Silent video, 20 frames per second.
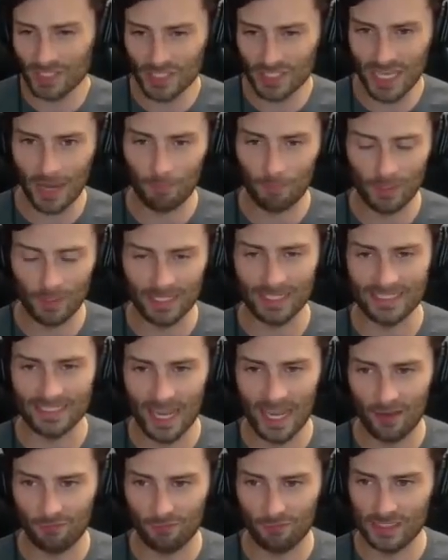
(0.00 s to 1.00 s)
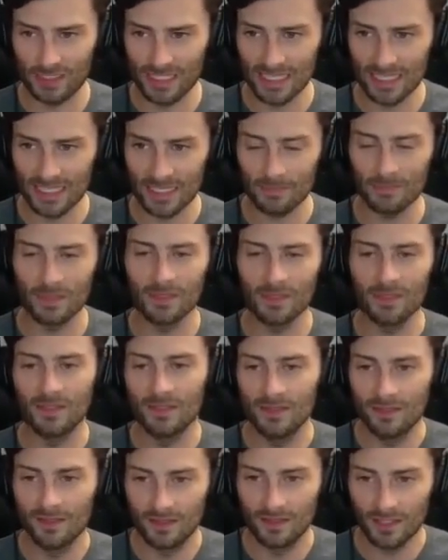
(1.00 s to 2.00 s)
just can't predict every team,
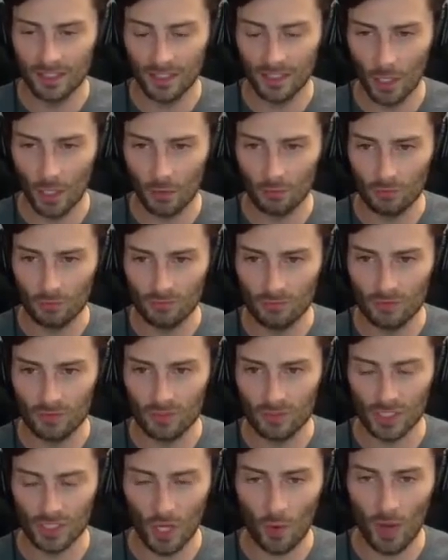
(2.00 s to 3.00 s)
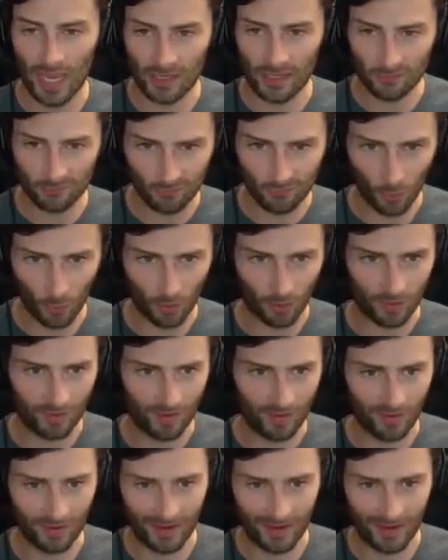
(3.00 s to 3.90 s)
to go 8-4,